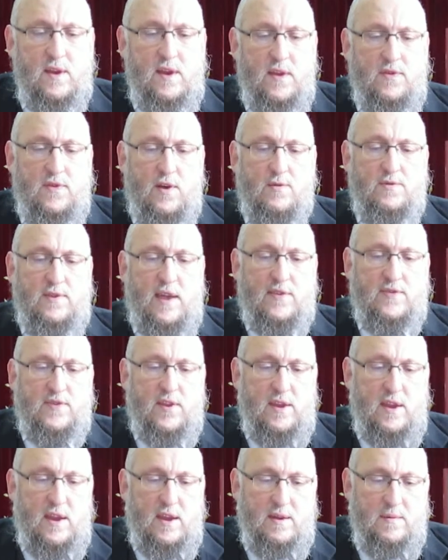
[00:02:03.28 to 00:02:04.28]
his own
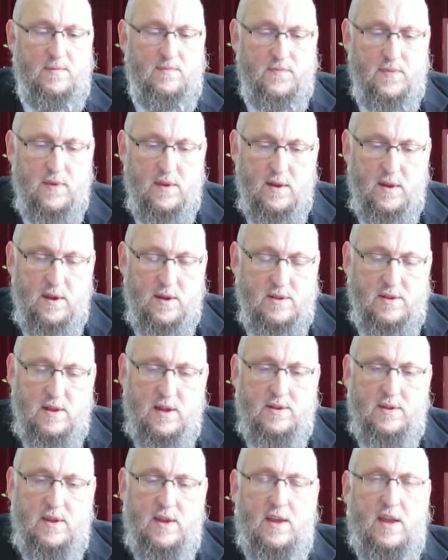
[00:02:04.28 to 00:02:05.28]
destiny.
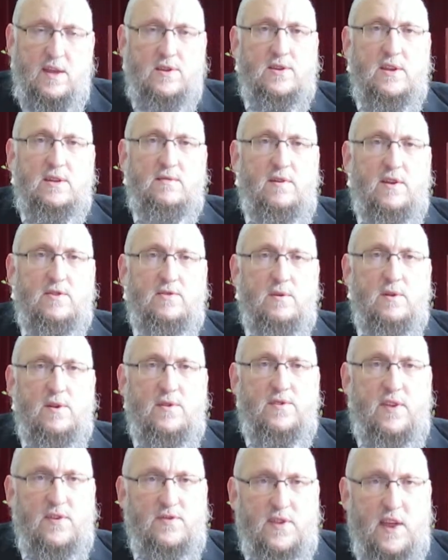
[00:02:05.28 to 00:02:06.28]
Clearly, each individual
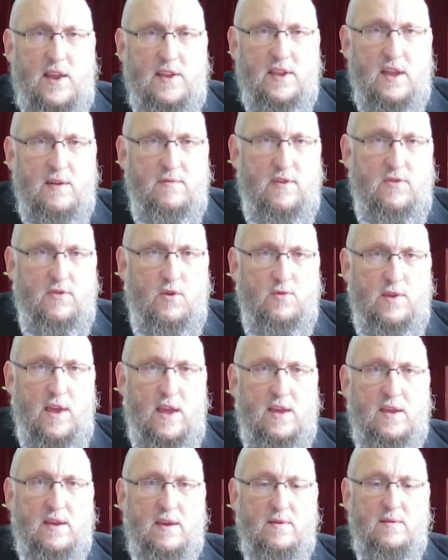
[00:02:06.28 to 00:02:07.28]
is distinctive, is
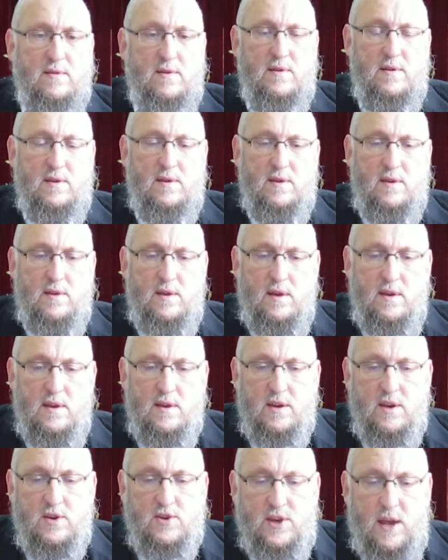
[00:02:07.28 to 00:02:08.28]
unique.
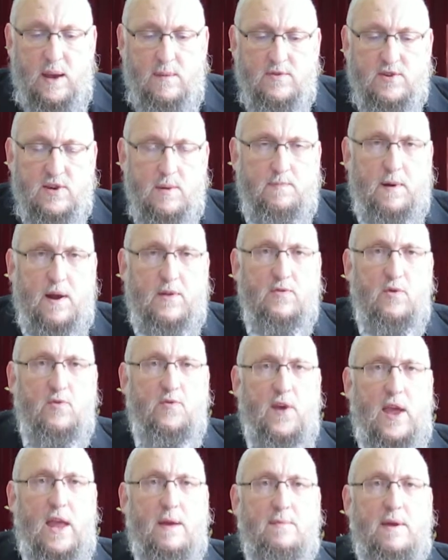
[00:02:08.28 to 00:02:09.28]
Kishem
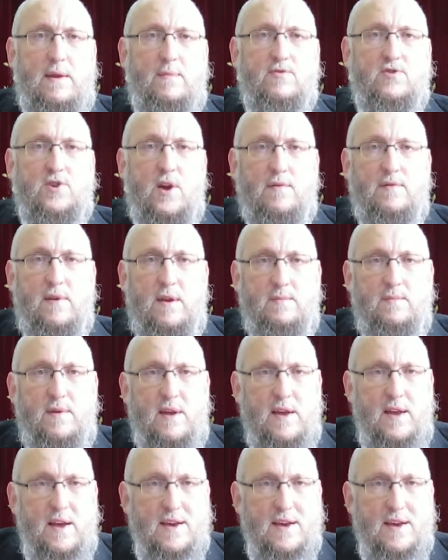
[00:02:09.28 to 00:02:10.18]
shavim,